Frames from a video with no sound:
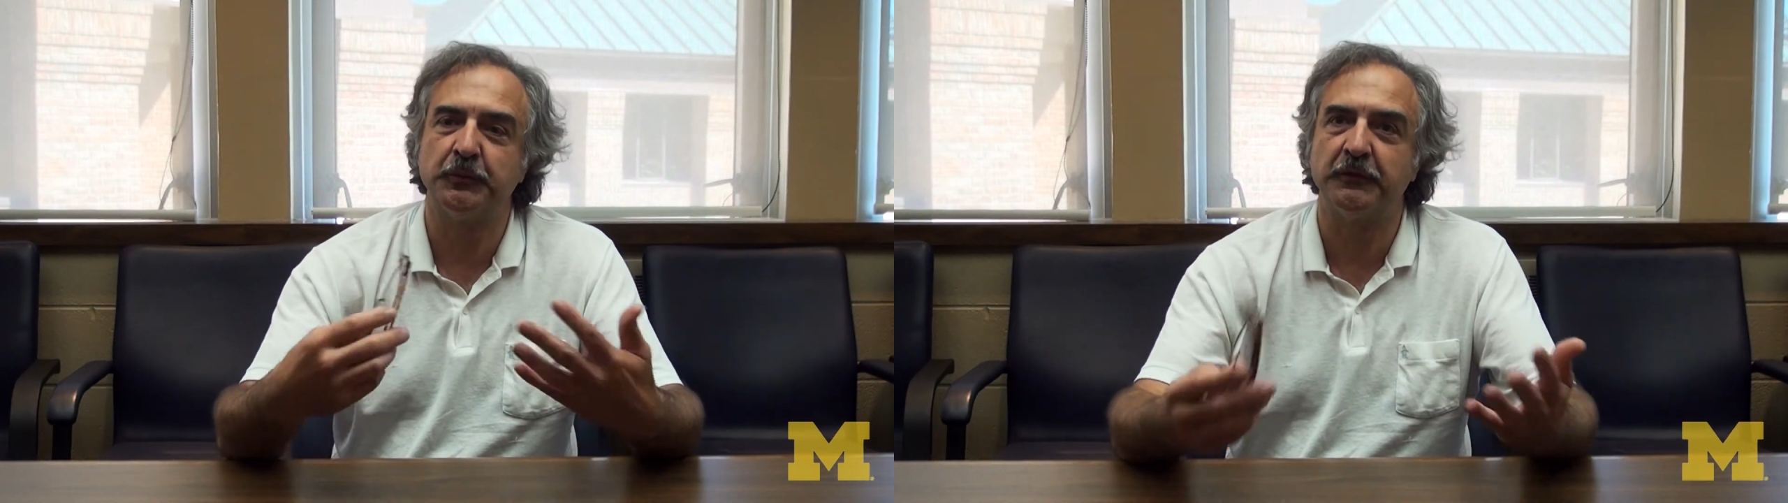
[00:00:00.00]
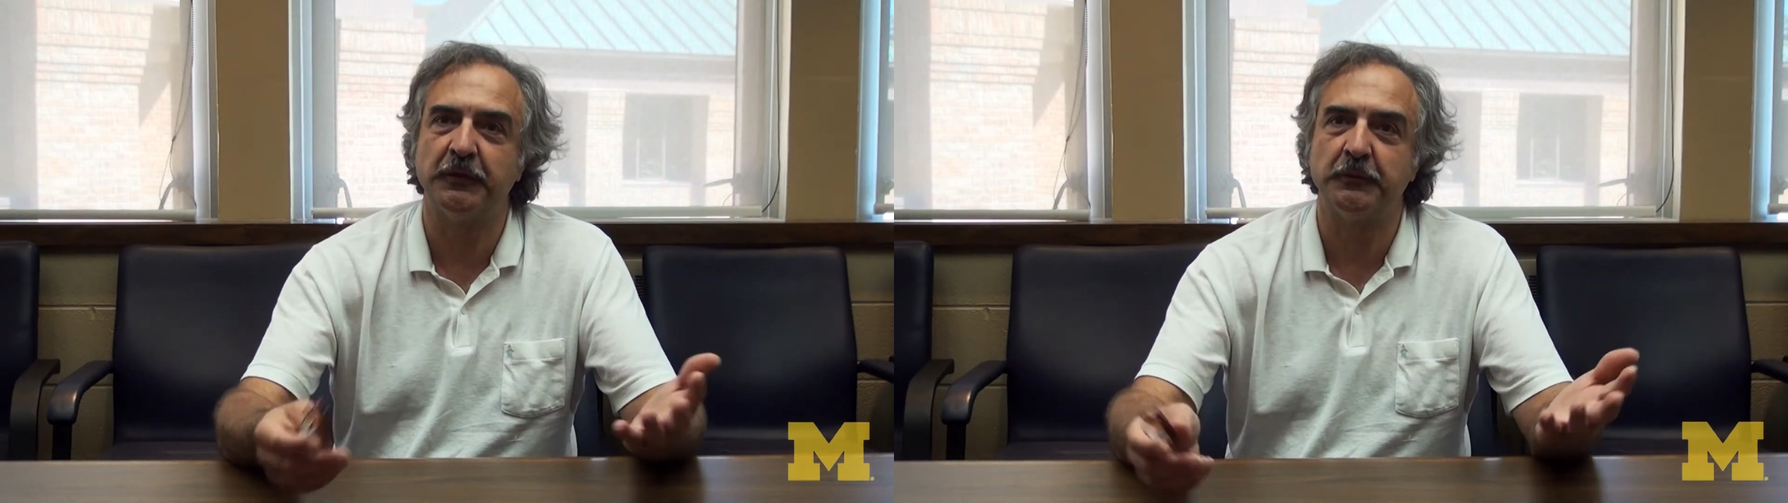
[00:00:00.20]

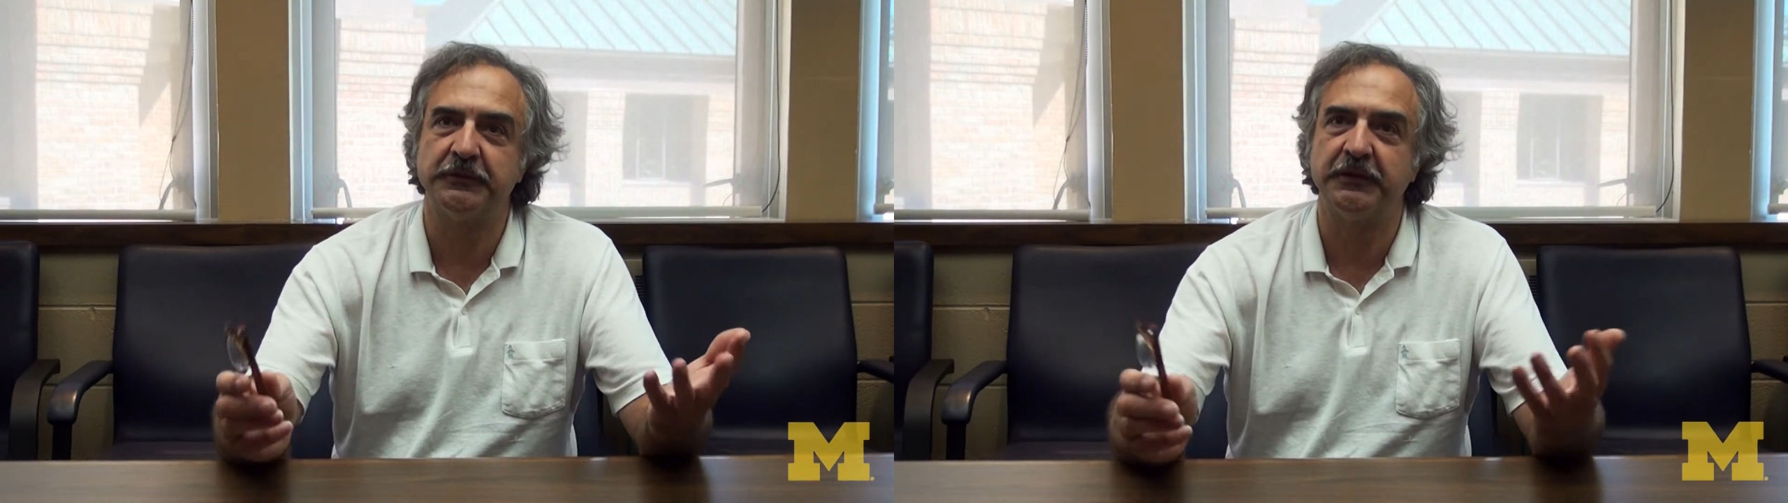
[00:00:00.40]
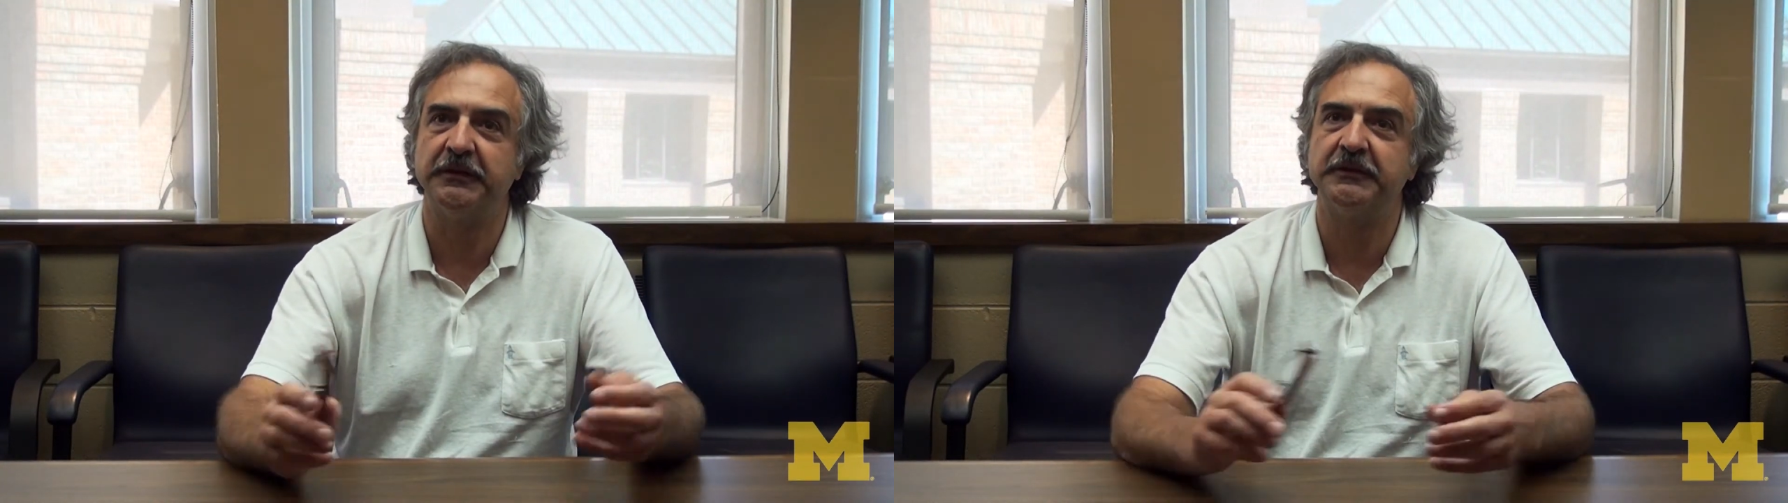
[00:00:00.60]
perform a
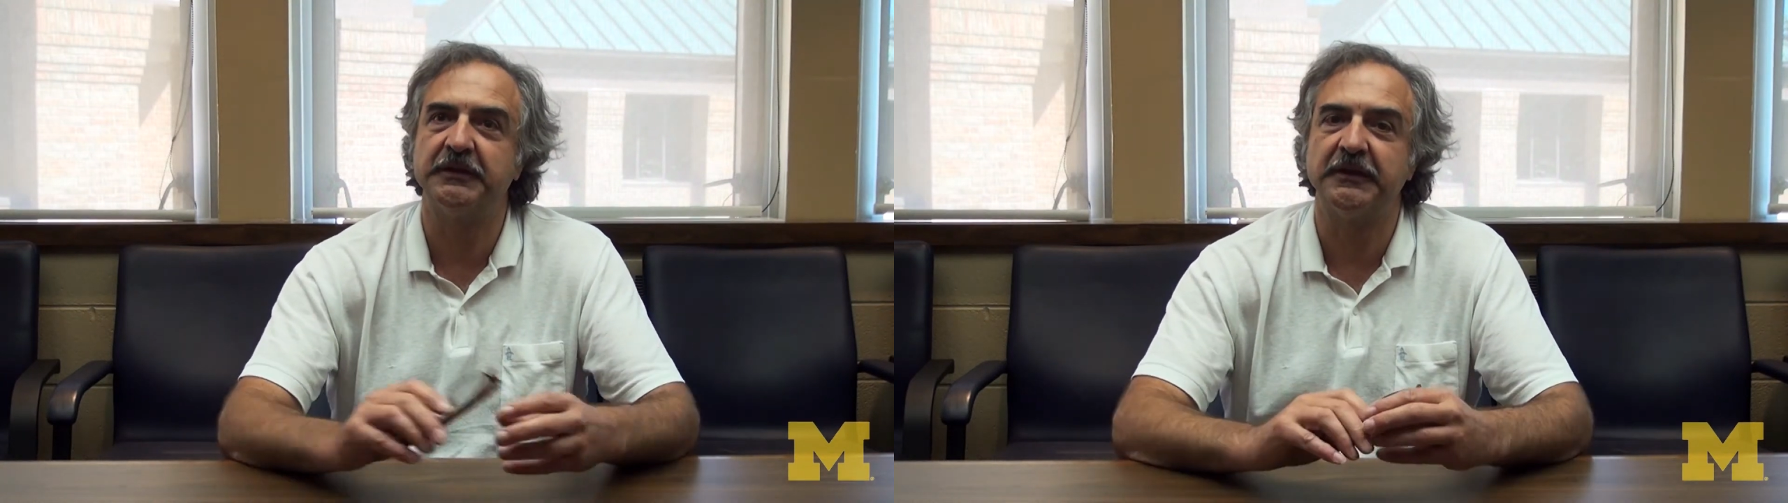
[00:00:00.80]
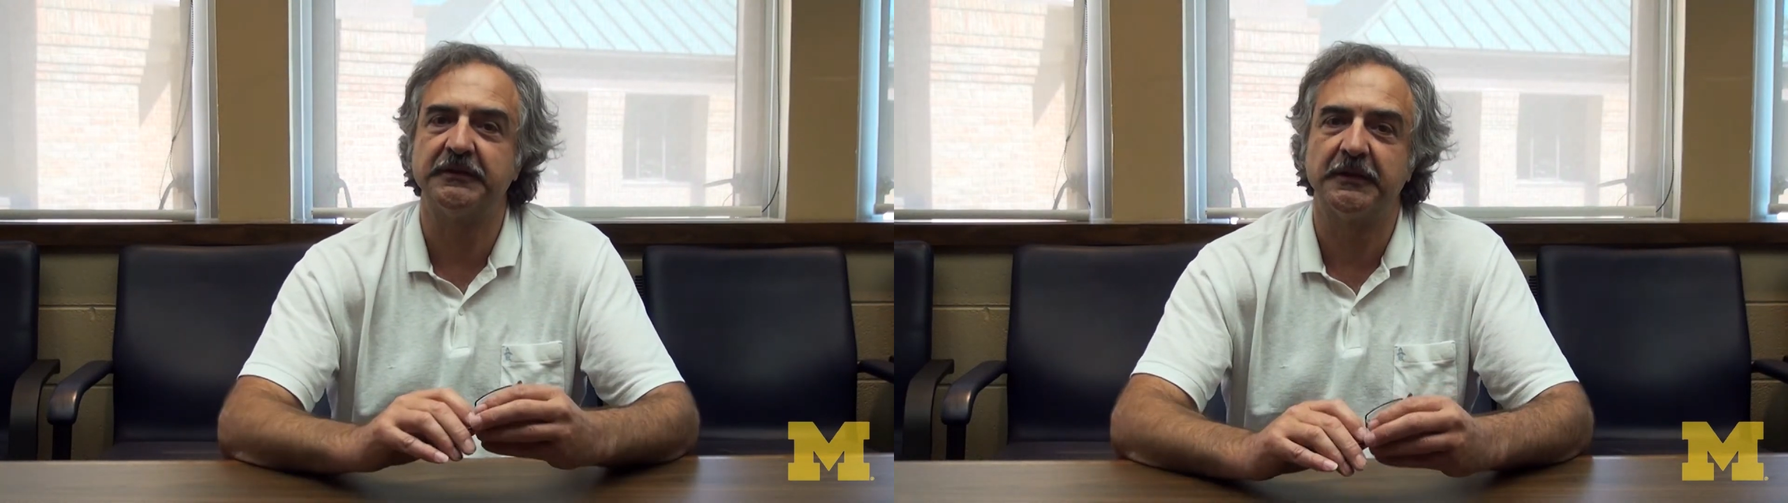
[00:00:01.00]
certain
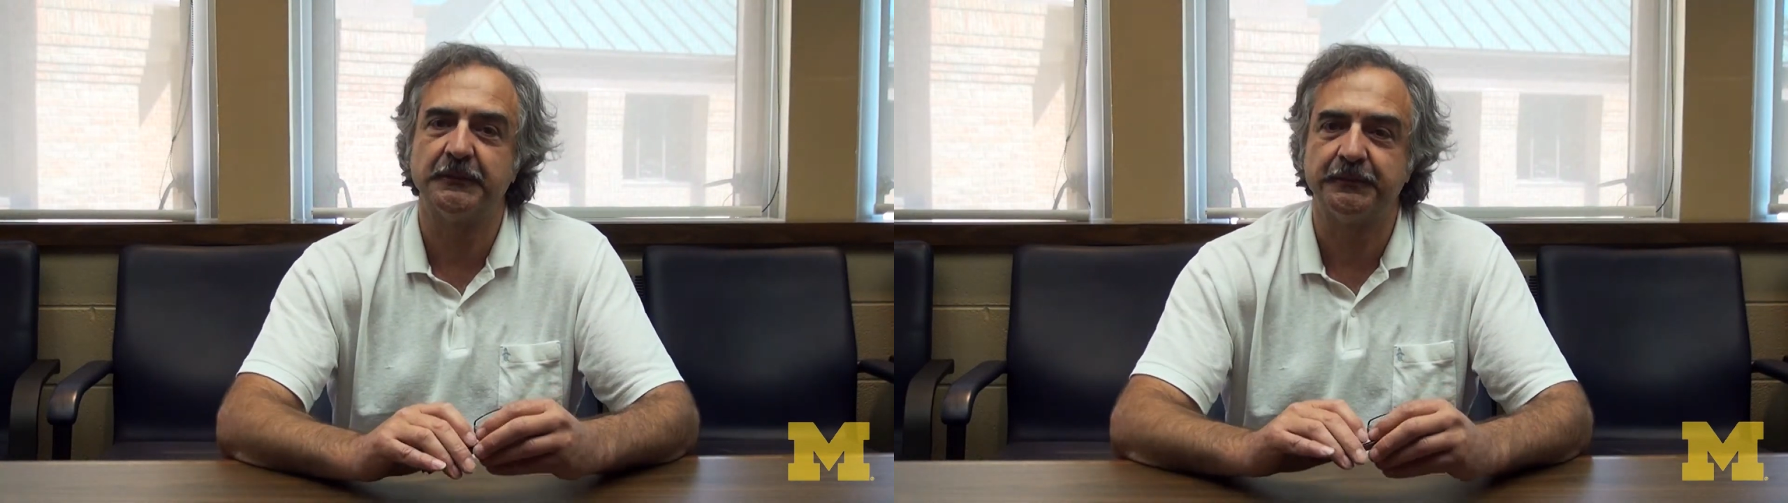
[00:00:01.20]
task.